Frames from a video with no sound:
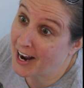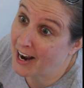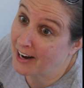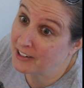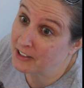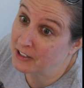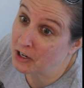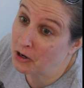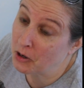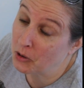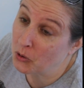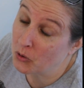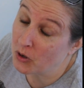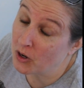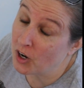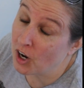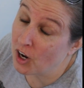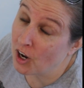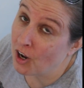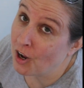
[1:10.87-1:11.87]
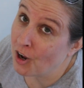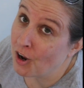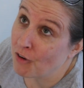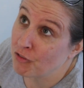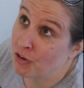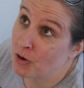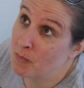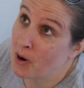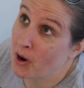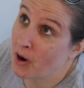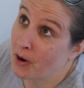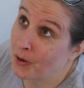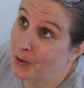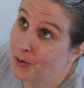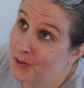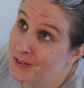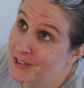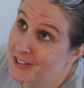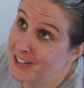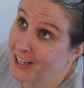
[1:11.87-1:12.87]
I know for
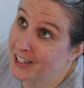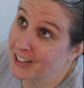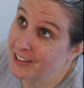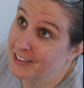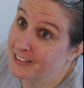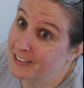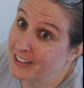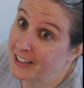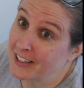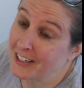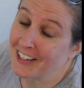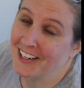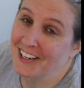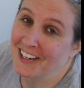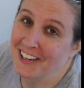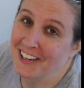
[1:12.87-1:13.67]
my own sanity